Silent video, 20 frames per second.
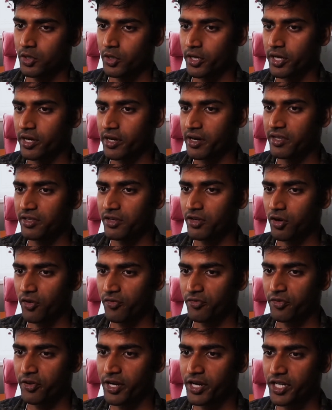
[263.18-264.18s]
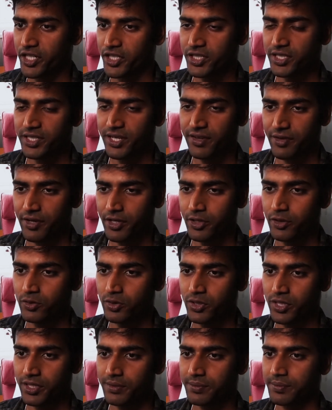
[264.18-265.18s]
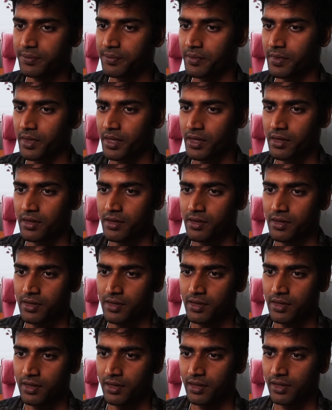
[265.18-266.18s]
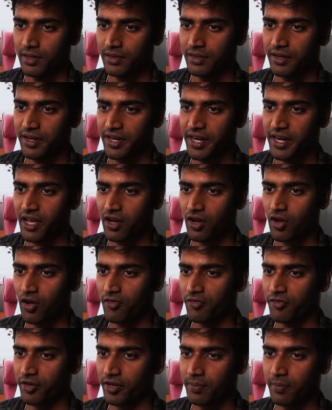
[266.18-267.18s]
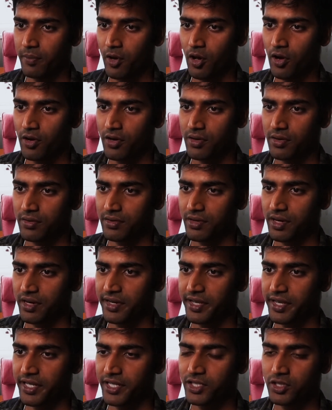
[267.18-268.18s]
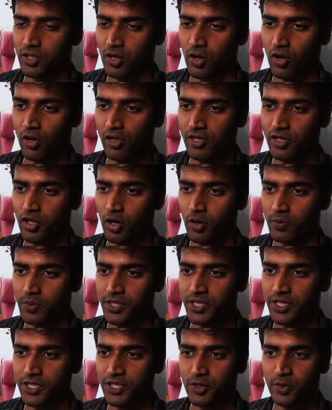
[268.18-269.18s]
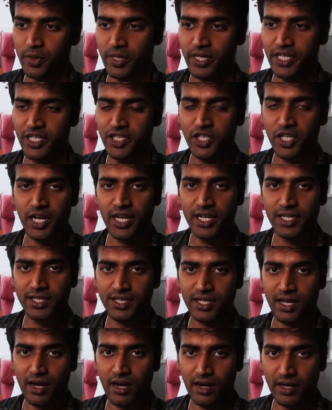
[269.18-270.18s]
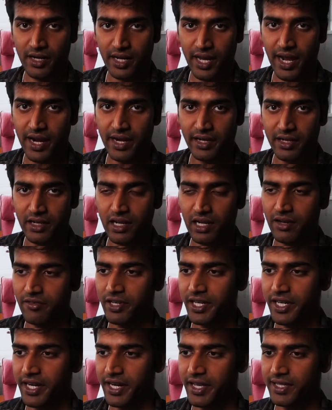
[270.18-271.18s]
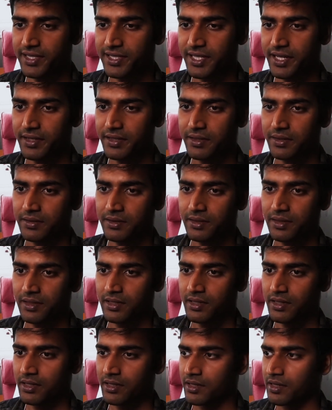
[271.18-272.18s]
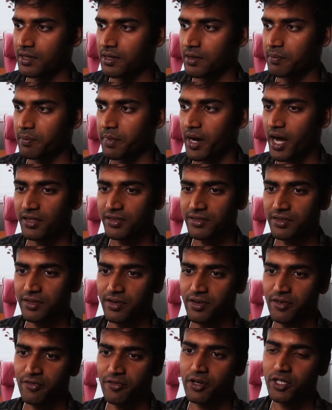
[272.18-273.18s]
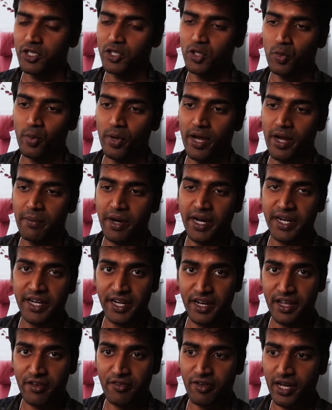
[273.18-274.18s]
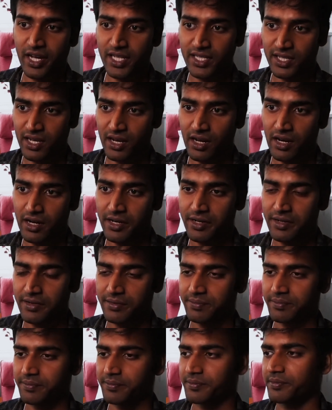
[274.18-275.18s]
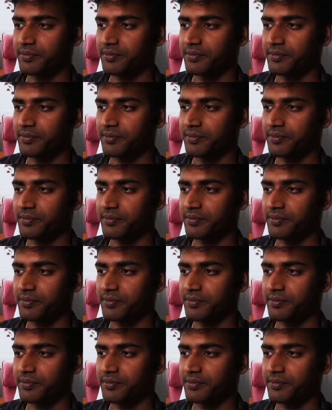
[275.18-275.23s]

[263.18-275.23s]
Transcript: So here are the configurations that we are using. The data config block contains all the options to initialize our character level dataset. Path refers to where my data files are.